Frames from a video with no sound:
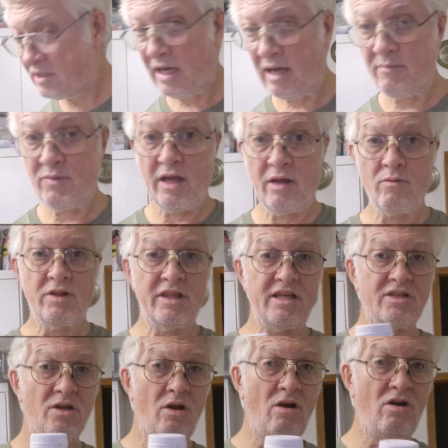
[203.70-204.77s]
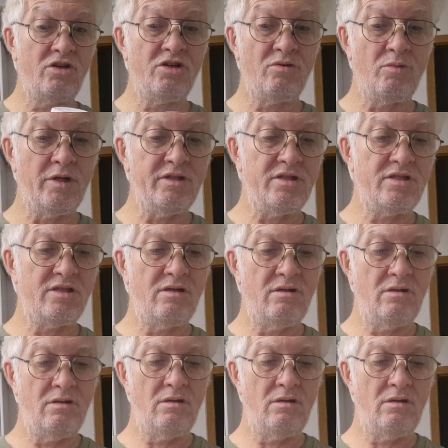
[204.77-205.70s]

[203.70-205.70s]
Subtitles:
Same thing with these larger ones.